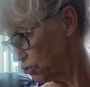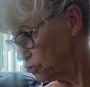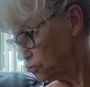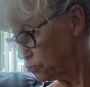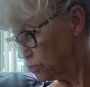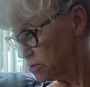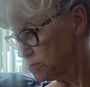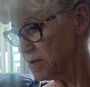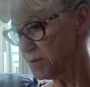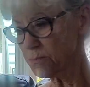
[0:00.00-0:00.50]

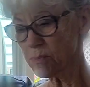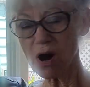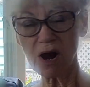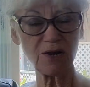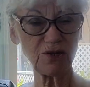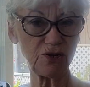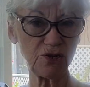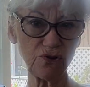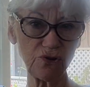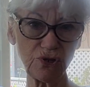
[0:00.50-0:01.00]
You remember
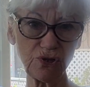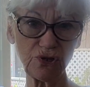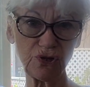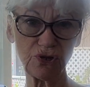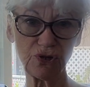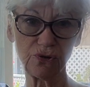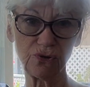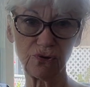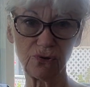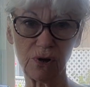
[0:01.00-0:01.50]
I used
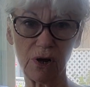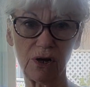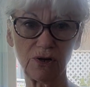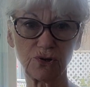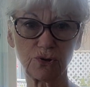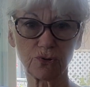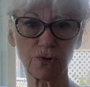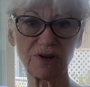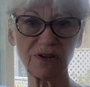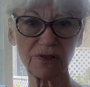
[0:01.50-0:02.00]
to
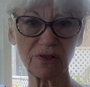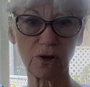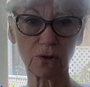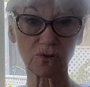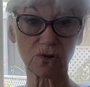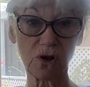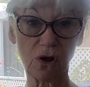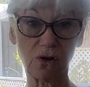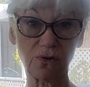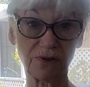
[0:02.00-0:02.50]
uh, drink
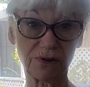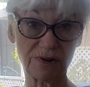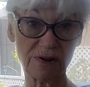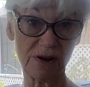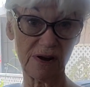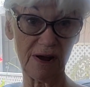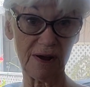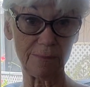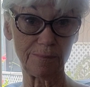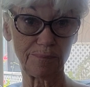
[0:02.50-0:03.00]
those all the
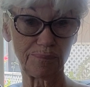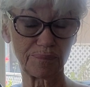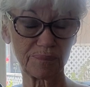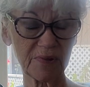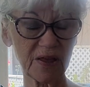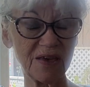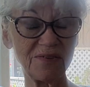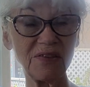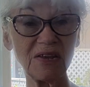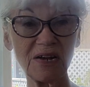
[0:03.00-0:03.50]
time,
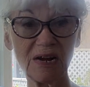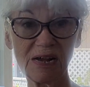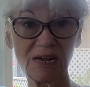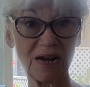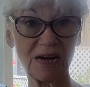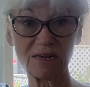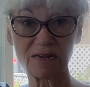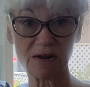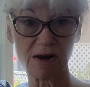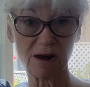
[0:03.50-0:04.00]
and then I
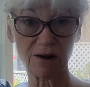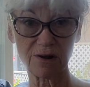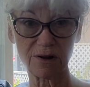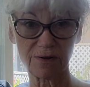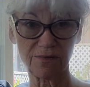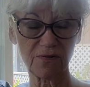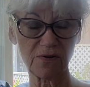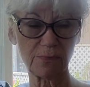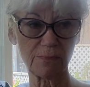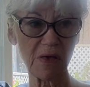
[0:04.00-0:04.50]
got
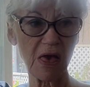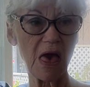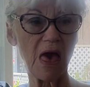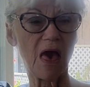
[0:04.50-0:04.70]
tired of them.